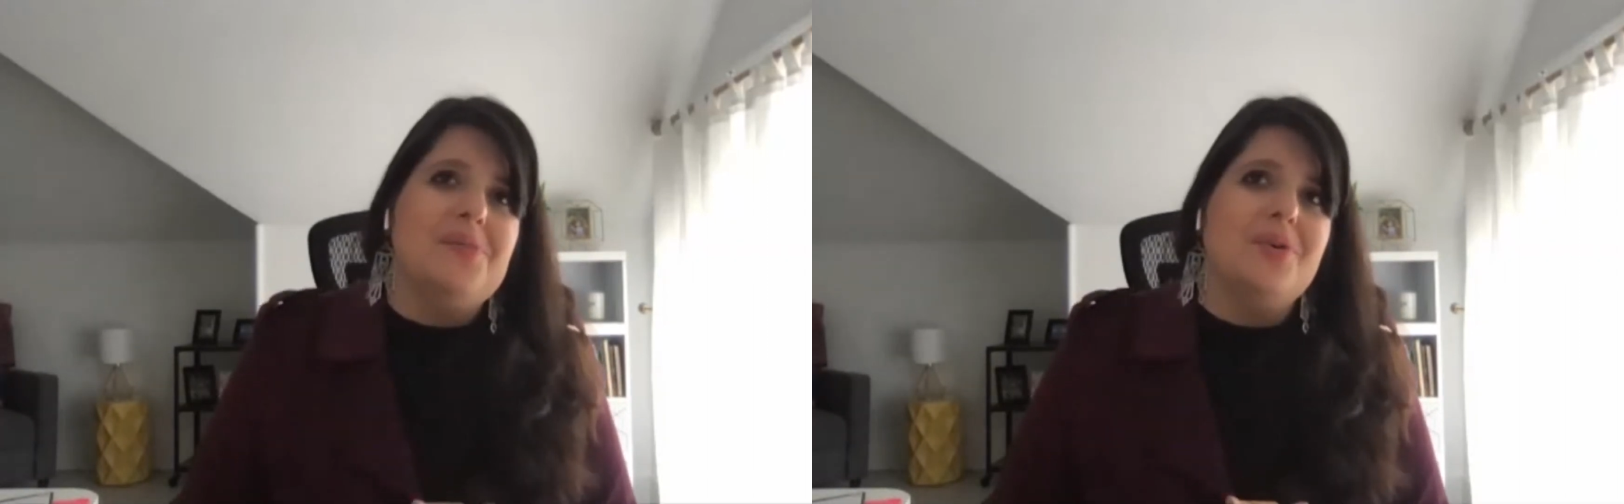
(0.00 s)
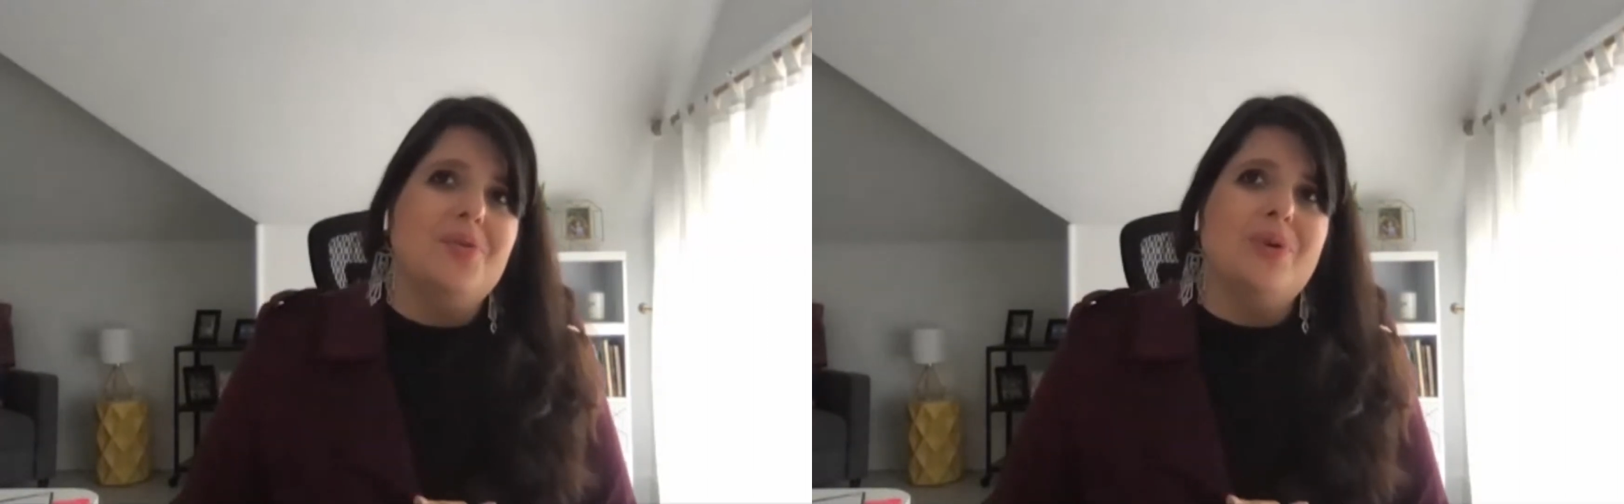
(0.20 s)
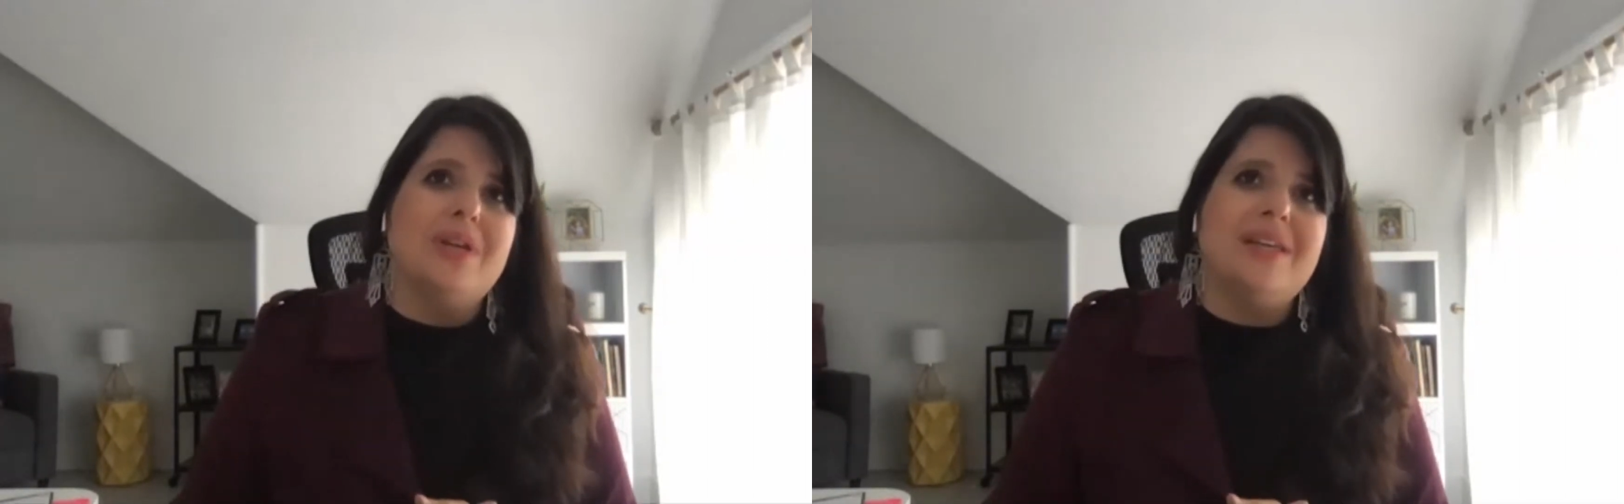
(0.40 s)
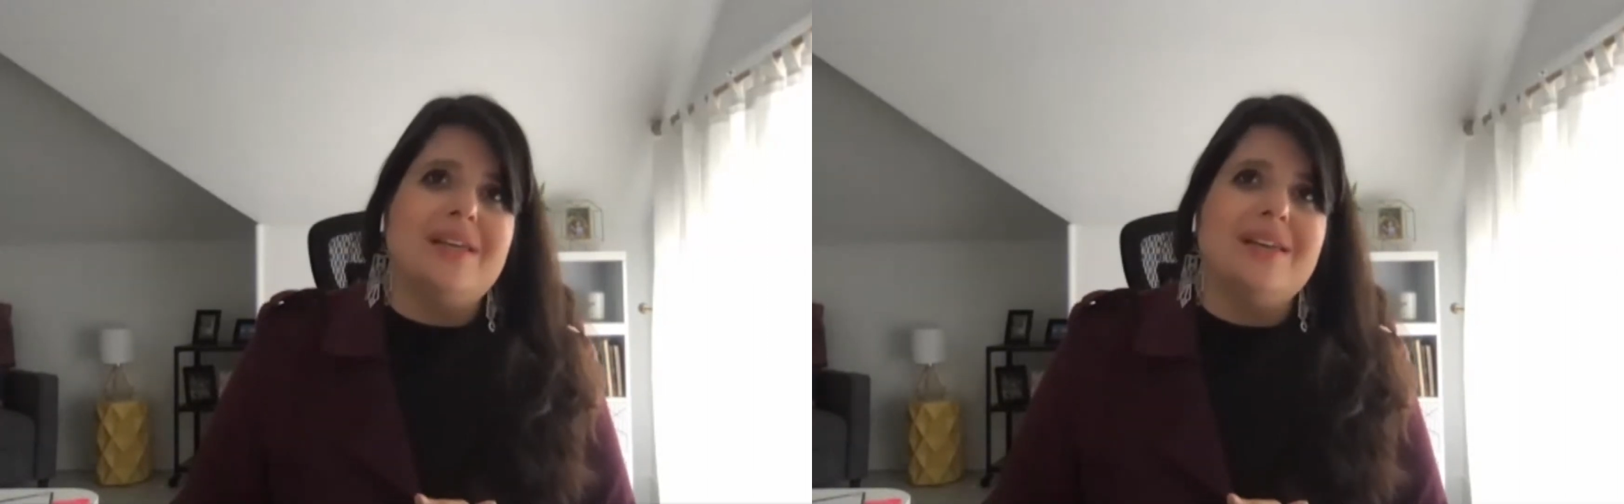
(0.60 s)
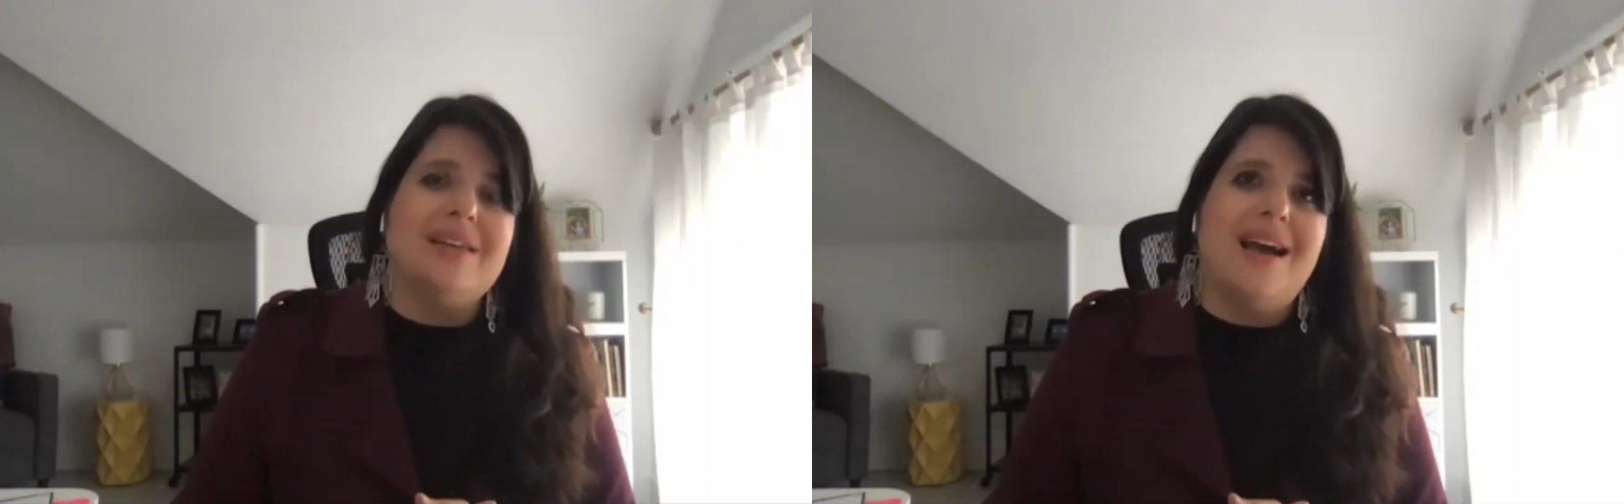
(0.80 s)

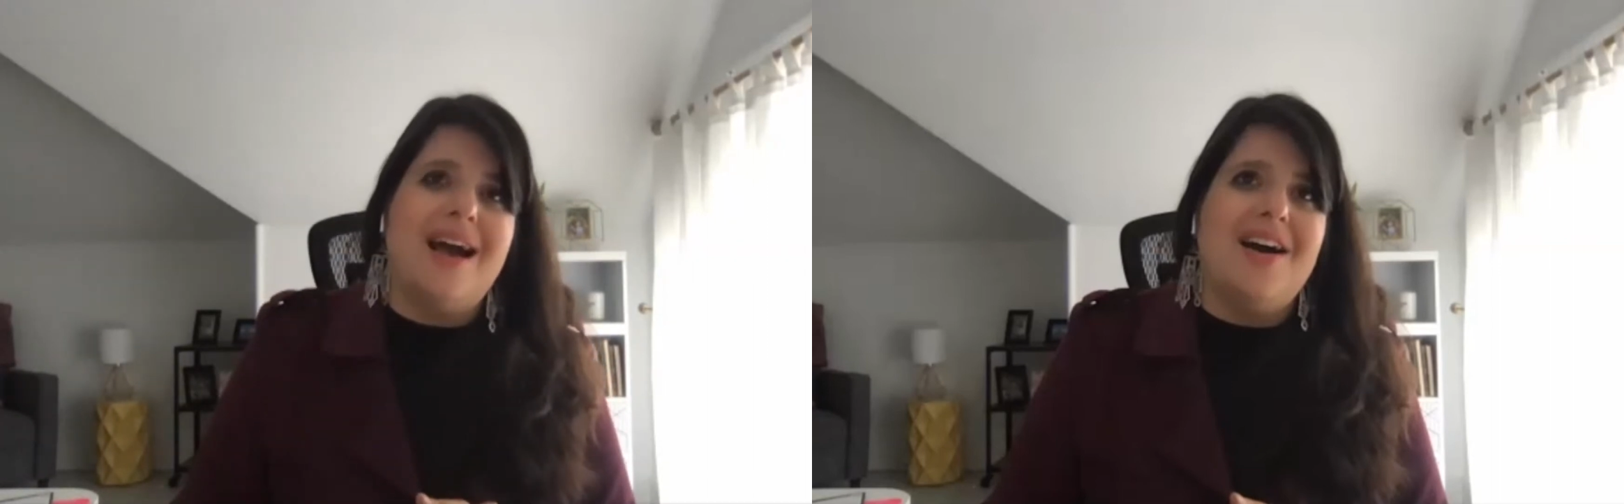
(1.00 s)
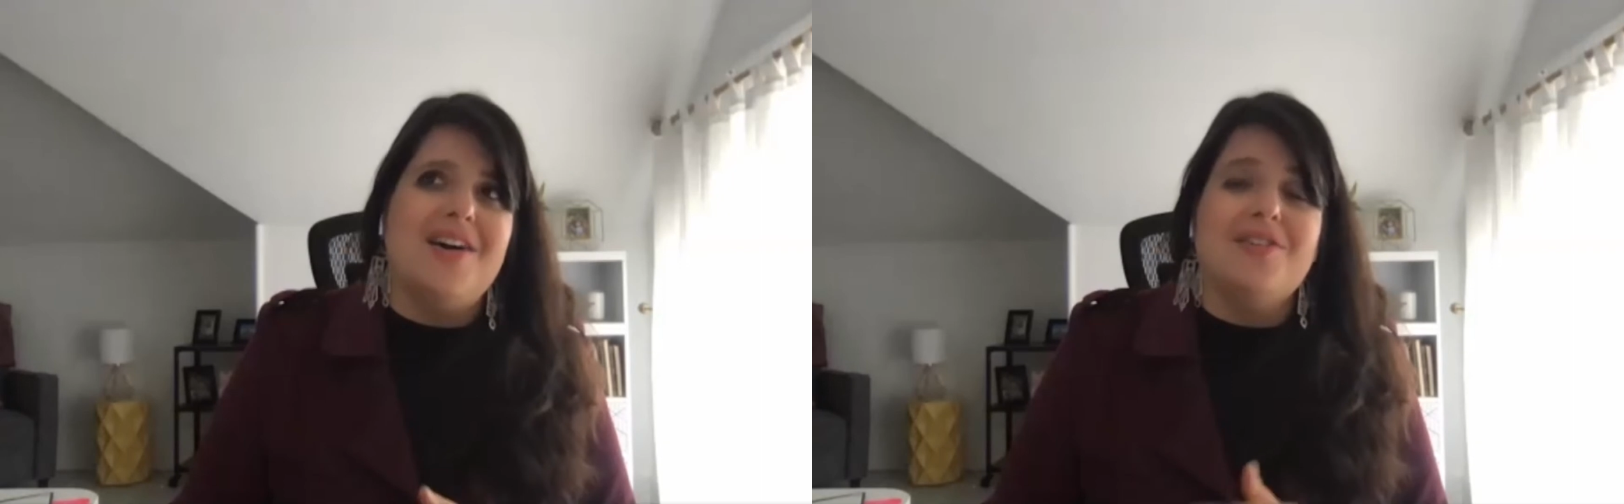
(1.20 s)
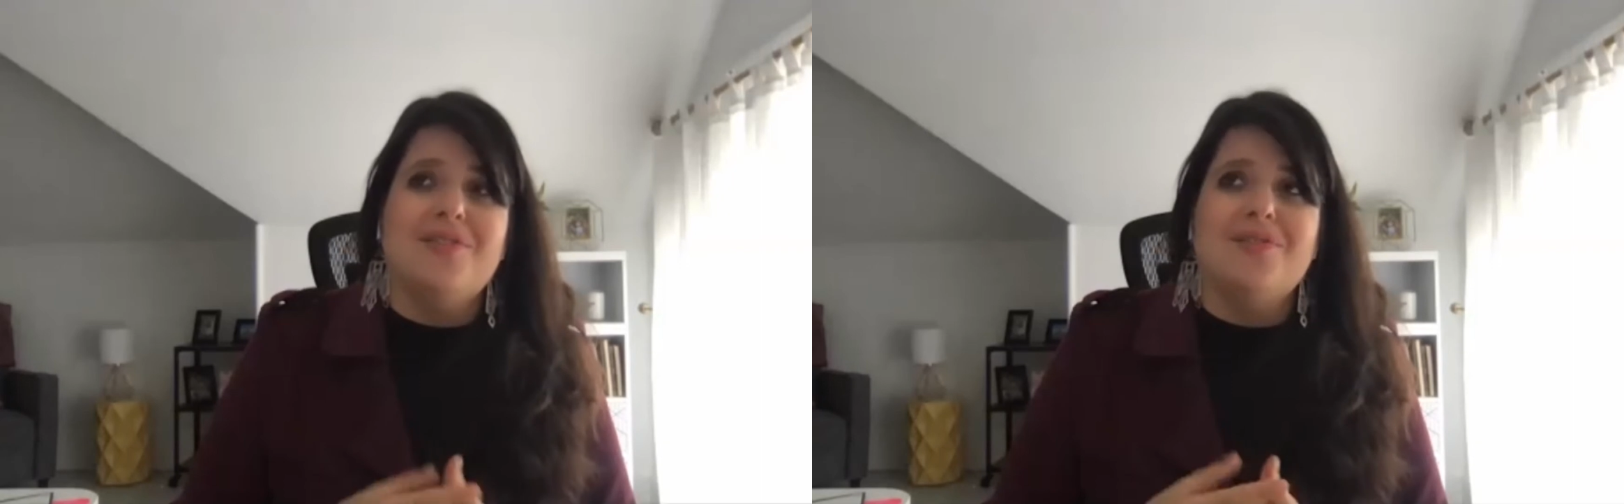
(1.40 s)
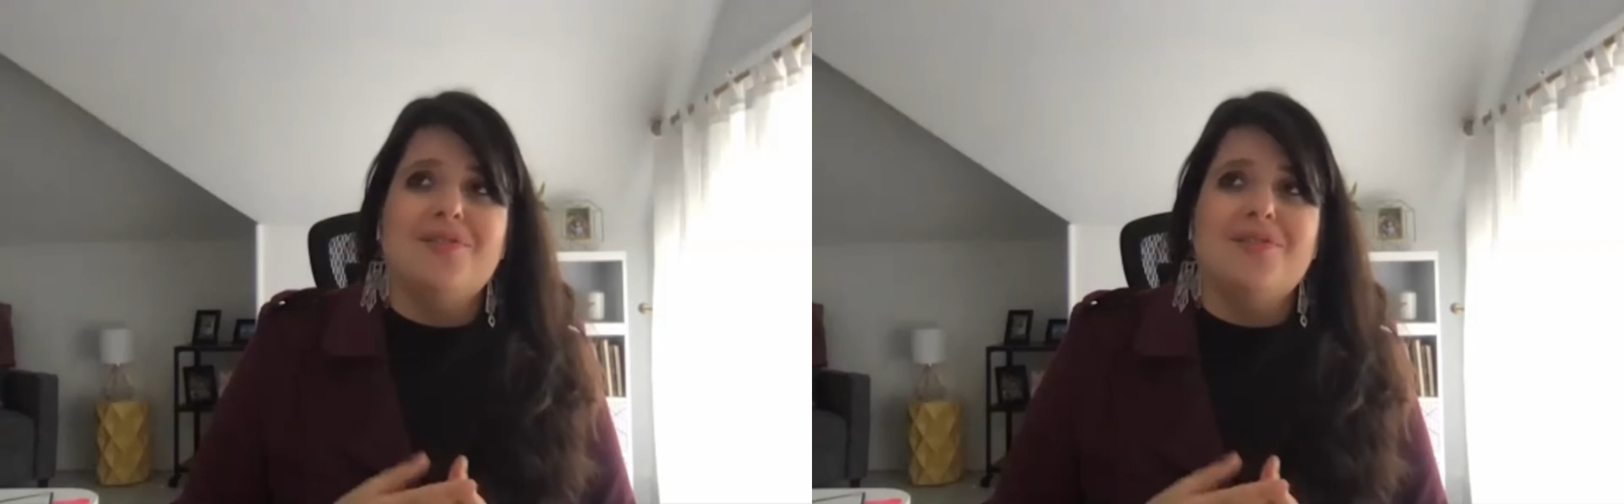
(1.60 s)
We have